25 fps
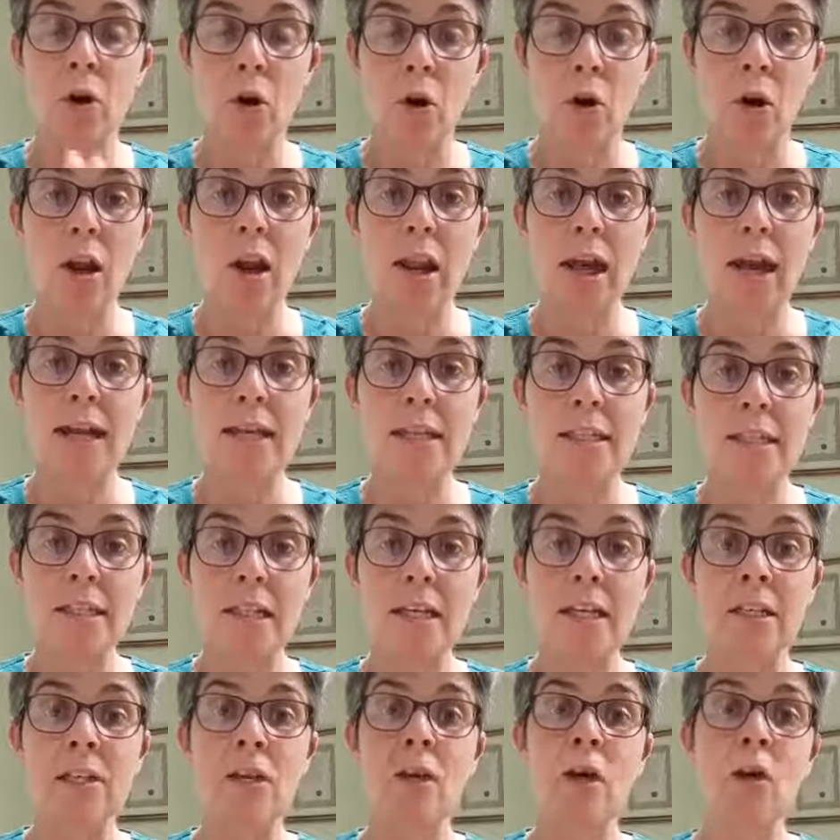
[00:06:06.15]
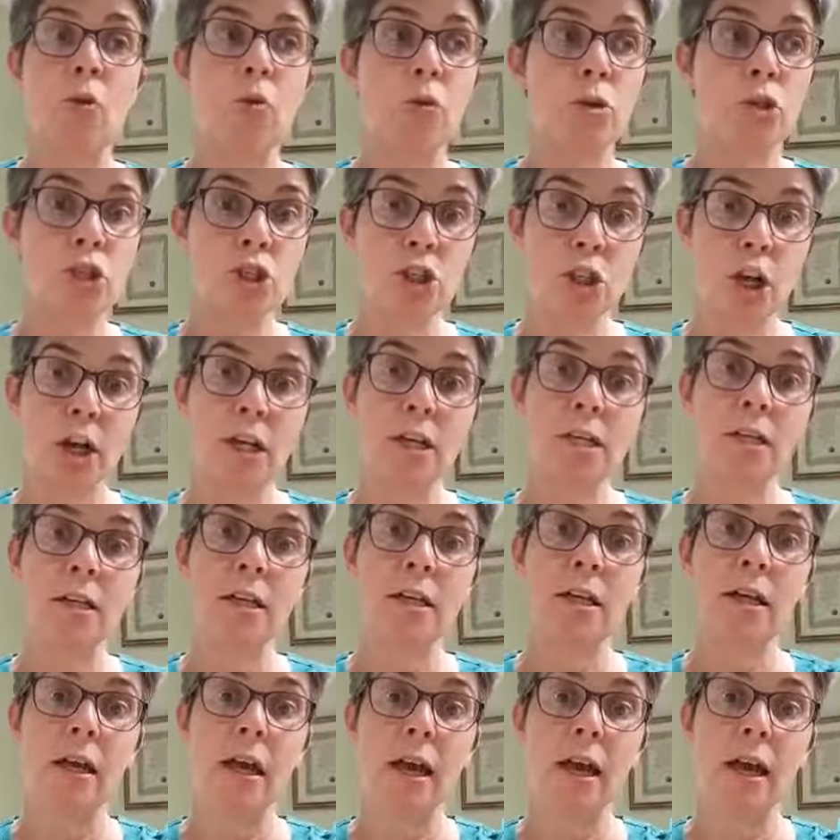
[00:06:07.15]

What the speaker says: all I did was shout